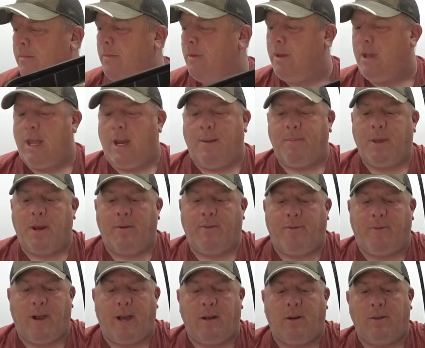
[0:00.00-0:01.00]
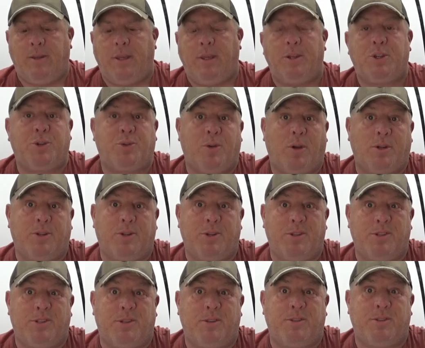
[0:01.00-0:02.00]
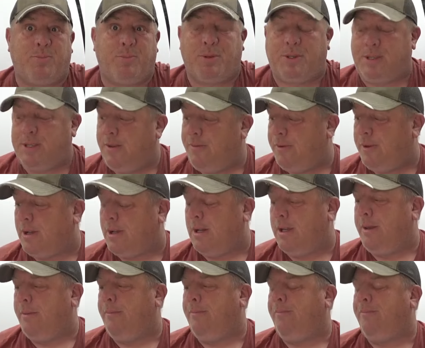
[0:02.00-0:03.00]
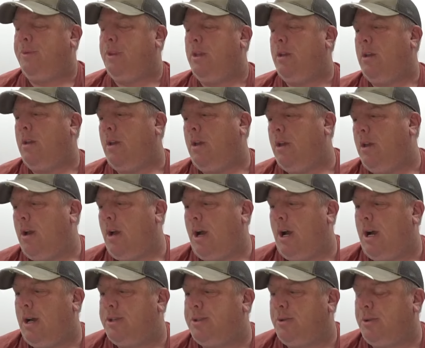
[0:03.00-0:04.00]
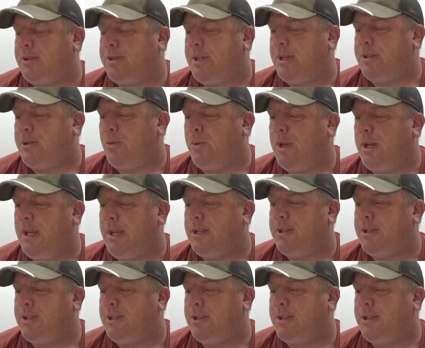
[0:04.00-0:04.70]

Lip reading: And I'm going to follow the instructions specifically. So it says that we need